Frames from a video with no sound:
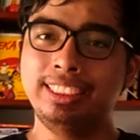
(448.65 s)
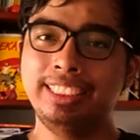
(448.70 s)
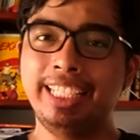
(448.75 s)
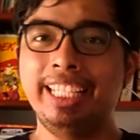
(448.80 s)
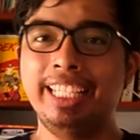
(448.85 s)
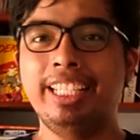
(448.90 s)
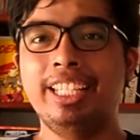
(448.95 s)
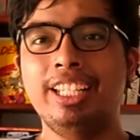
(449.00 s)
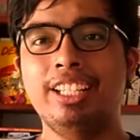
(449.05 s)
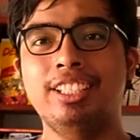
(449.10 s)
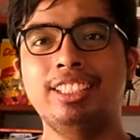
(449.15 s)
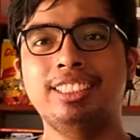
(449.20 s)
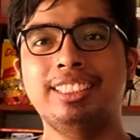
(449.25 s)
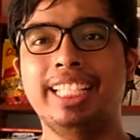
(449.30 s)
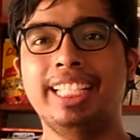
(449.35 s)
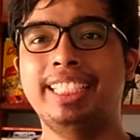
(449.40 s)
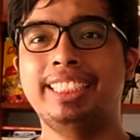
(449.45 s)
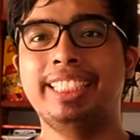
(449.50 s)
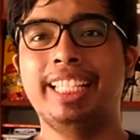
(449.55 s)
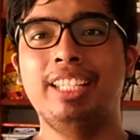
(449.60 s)
Take care,
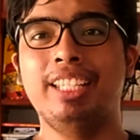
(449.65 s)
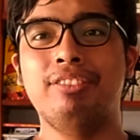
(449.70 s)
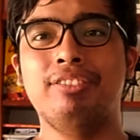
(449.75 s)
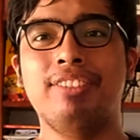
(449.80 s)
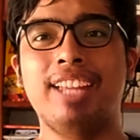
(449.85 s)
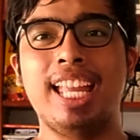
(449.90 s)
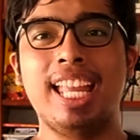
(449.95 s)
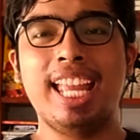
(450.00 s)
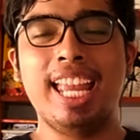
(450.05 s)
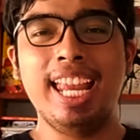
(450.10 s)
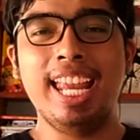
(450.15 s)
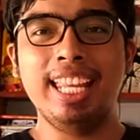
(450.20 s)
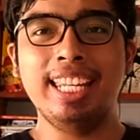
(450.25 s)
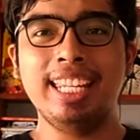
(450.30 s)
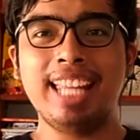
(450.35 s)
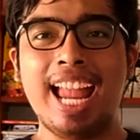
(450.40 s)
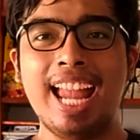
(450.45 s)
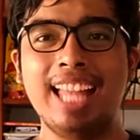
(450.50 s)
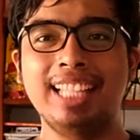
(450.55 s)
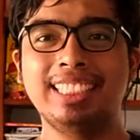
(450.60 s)
stay safe, and
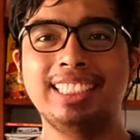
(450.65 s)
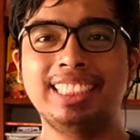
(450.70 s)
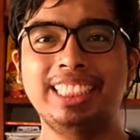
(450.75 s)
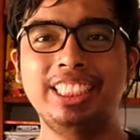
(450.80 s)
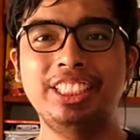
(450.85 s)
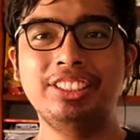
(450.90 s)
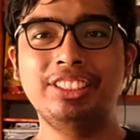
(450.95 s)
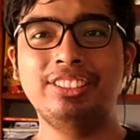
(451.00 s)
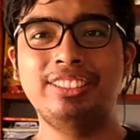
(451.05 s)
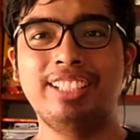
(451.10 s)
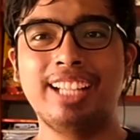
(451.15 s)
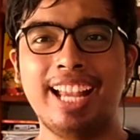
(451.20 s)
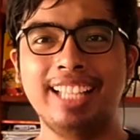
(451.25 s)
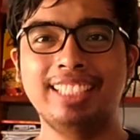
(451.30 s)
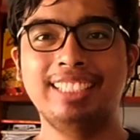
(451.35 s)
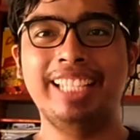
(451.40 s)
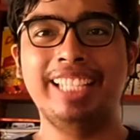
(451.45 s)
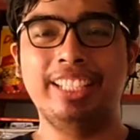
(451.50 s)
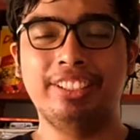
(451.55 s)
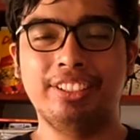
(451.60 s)
I'll see you
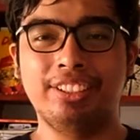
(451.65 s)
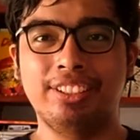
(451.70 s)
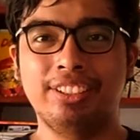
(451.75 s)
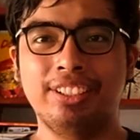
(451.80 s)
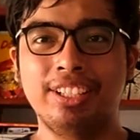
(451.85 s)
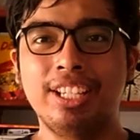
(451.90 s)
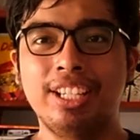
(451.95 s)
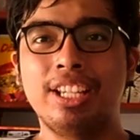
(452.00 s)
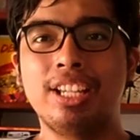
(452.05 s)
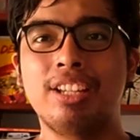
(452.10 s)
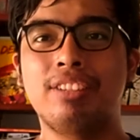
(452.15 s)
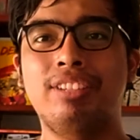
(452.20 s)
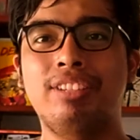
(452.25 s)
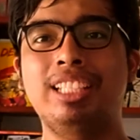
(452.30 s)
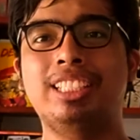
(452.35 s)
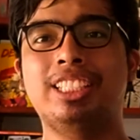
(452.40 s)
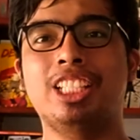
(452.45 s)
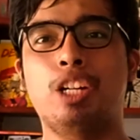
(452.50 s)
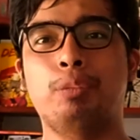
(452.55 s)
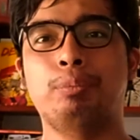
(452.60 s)
guys later.
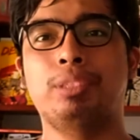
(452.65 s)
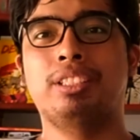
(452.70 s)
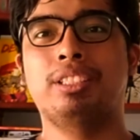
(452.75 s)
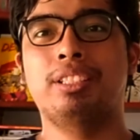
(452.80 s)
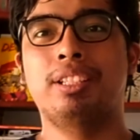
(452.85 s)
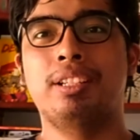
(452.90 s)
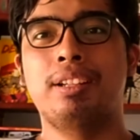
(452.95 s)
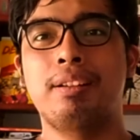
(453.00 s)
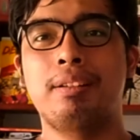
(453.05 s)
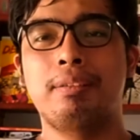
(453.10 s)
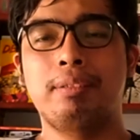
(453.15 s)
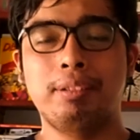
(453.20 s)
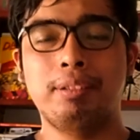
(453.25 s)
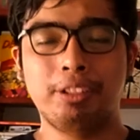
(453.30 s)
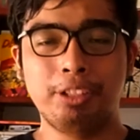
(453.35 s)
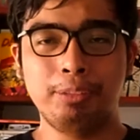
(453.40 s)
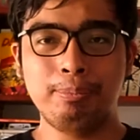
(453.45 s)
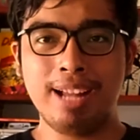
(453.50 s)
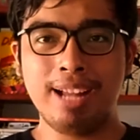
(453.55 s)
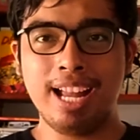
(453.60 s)
Peace out.
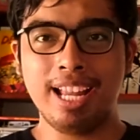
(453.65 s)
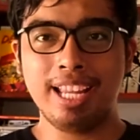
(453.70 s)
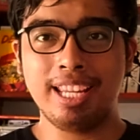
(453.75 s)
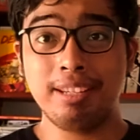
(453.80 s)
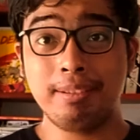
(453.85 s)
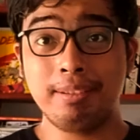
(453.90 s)
Goodbye.